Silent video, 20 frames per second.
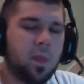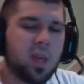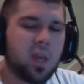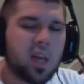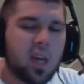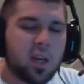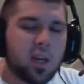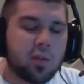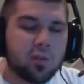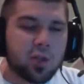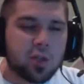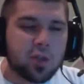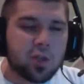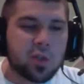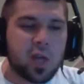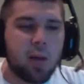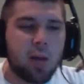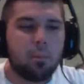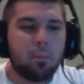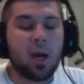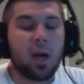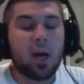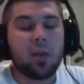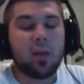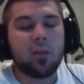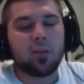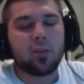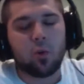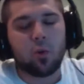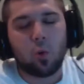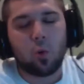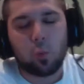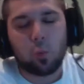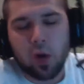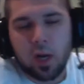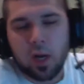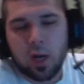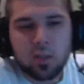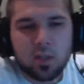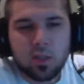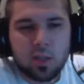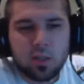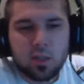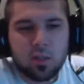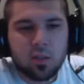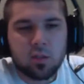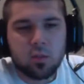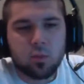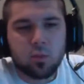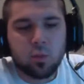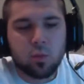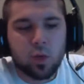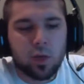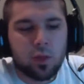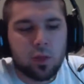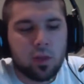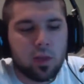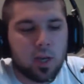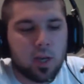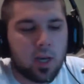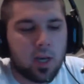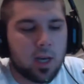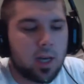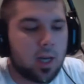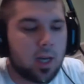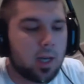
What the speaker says: just got by this whole process with, Mrazek